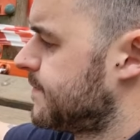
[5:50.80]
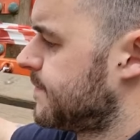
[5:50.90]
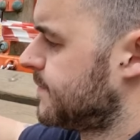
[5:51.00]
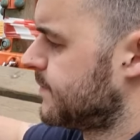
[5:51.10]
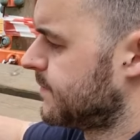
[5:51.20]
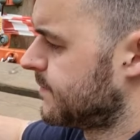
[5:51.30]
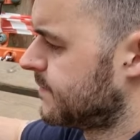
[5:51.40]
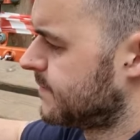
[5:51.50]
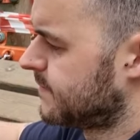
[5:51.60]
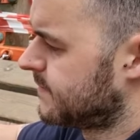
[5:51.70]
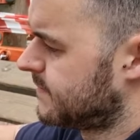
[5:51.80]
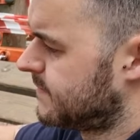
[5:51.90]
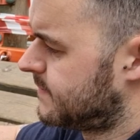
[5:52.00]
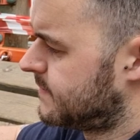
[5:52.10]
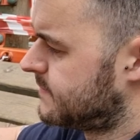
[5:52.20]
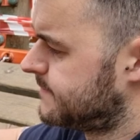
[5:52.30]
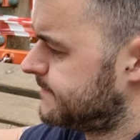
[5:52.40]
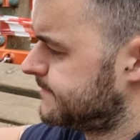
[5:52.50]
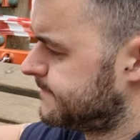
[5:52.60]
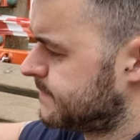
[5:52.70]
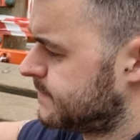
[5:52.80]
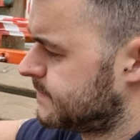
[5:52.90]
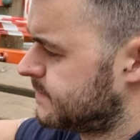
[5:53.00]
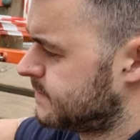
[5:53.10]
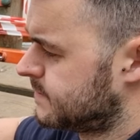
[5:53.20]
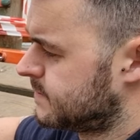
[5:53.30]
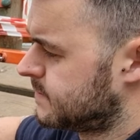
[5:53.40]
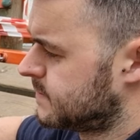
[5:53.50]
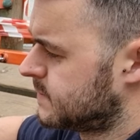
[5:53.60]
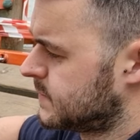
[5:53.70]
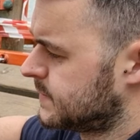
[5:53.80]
Nothing is said.